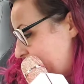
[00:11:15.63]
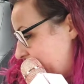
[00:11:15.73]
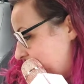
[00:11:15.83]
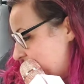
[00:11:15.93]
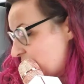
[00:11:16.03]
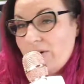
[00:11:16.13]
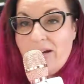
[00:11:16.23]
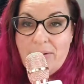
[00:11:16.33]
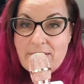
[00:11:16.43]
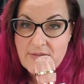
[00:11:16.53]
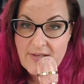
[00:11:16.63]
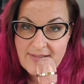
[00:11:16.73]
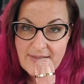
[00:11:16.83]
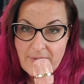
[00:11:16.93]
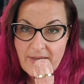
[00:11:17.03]
Quick little story. I went to
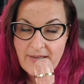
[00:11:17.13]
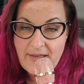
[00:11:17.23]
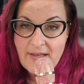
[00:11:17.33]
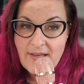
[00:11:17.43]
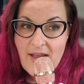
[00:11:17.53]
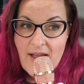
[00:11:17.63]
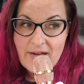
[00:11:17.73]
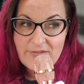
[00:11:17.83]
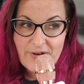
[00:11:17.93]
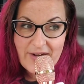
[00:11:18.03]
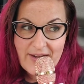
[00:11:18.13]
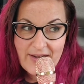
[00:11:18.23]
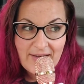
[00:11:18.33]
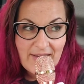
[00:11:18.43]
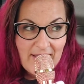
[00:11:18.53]
JCPenney on
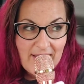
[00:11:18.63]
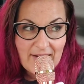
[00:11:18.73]
Friday,